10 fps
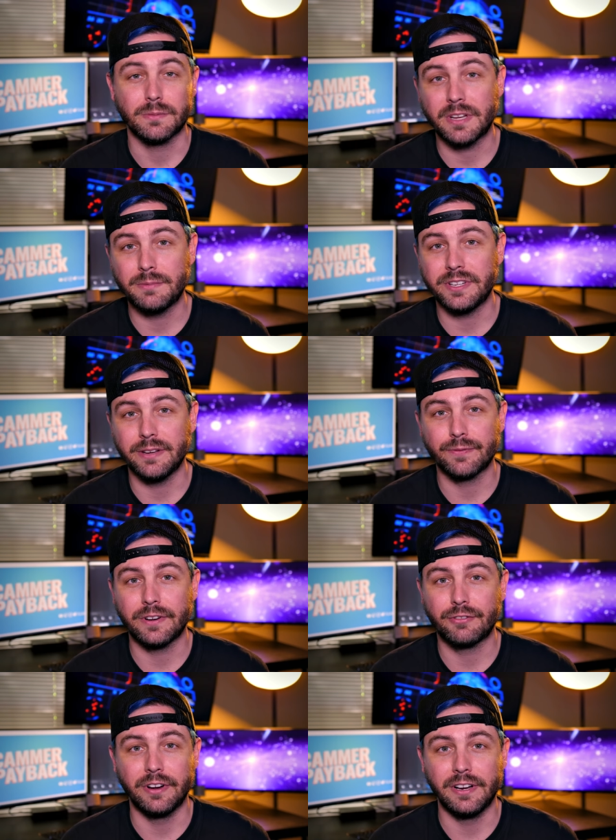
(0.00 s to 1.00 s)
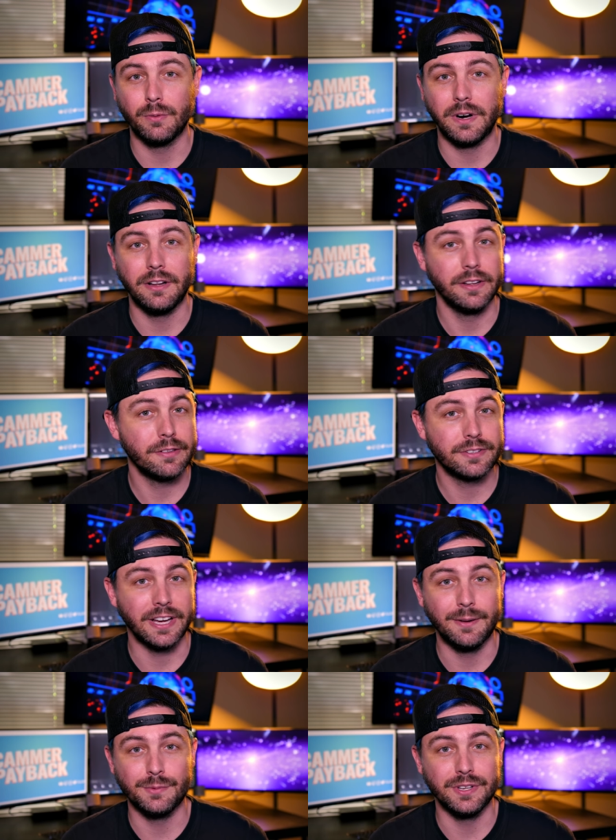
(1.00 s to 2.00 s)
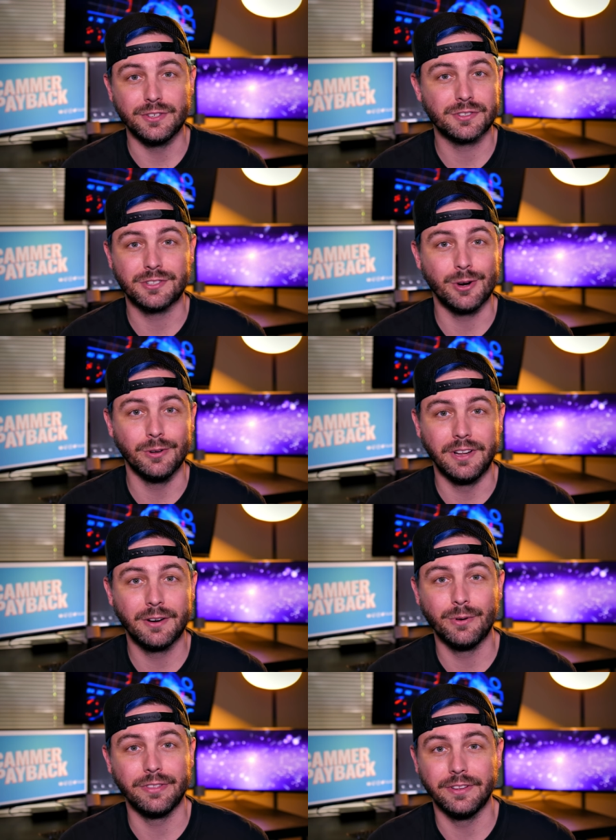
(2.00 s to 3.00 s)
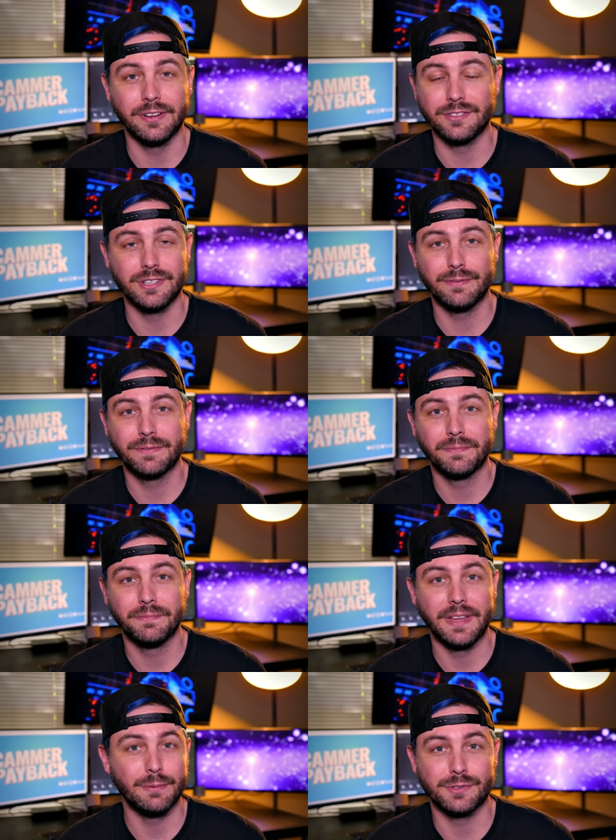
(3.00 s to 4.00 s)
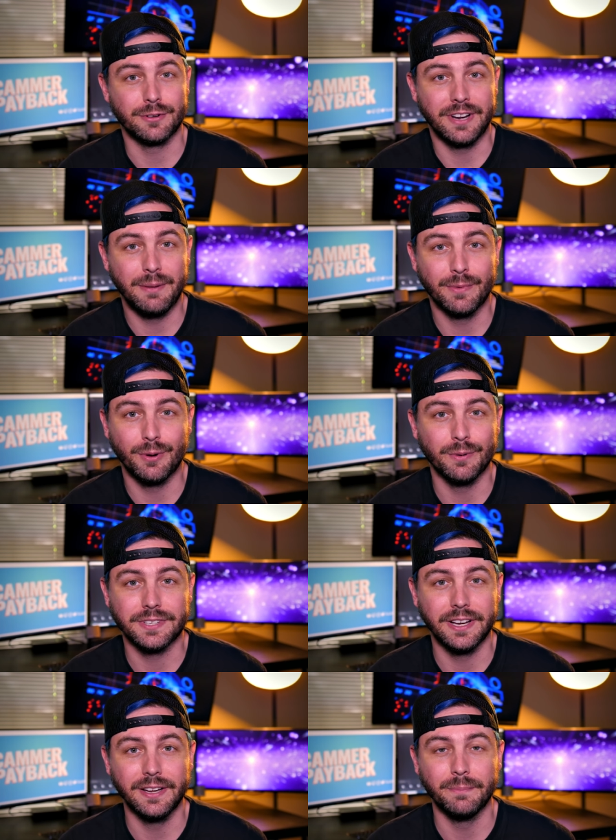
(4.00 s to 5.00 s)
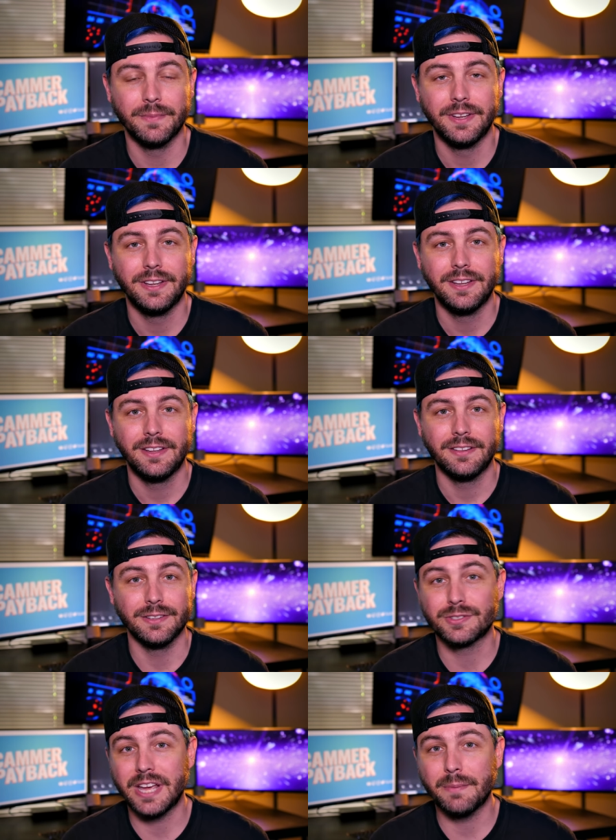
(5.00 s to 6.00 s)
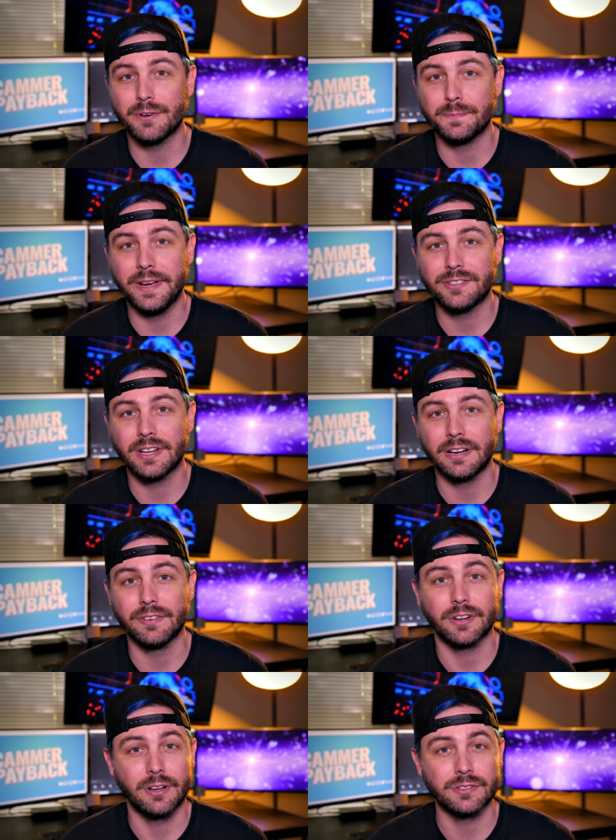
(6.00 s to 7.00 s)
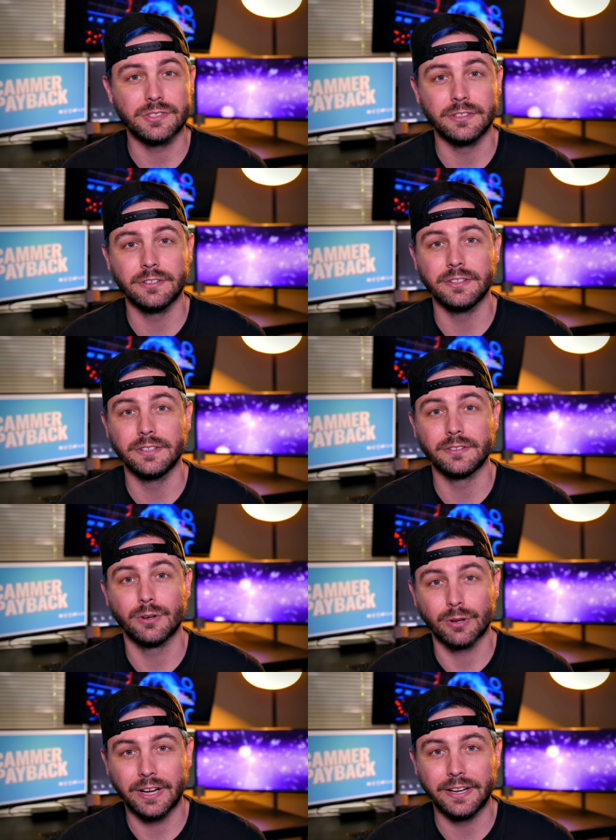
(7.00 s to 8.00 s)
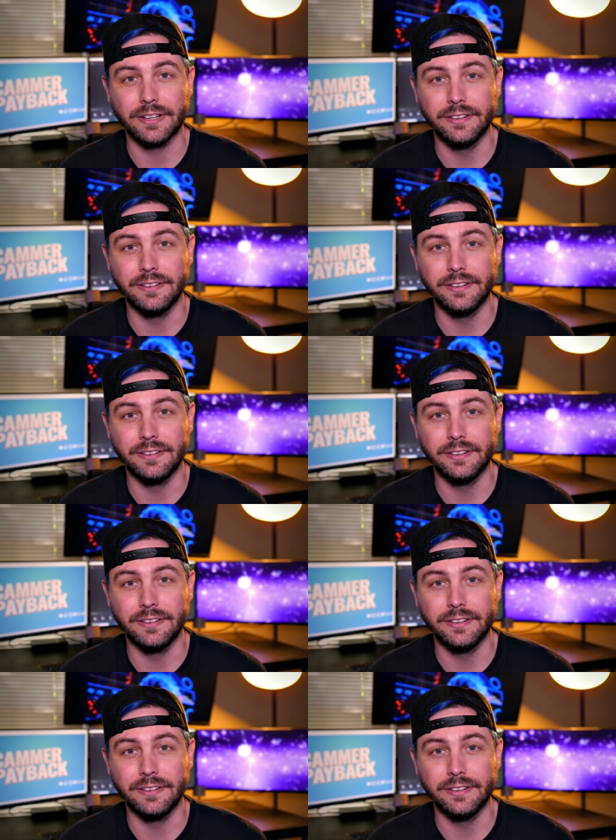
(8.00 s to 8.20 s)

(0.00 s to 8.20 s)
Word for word: Sometimes they get frustrated, while other times they just go along with it as if that was their name the whole time. The scammer is based out of a call center in Kolkata,